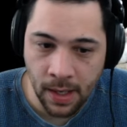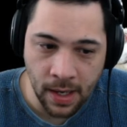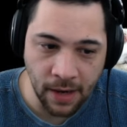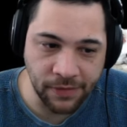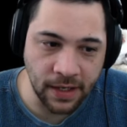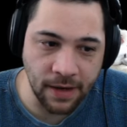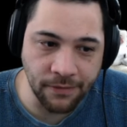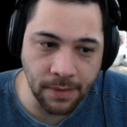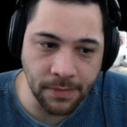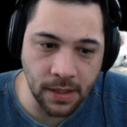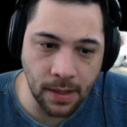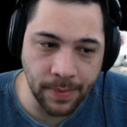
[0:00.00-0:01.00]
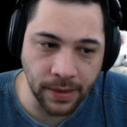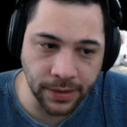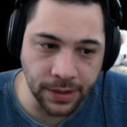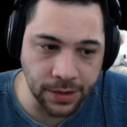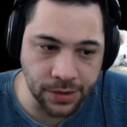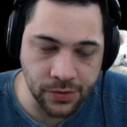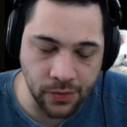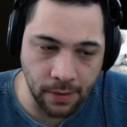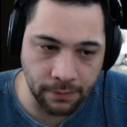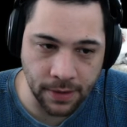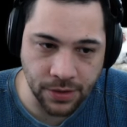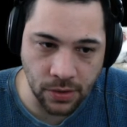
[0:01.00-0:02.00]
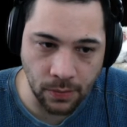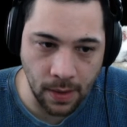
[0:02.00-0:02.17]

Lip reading: If they give them the ability to destroy original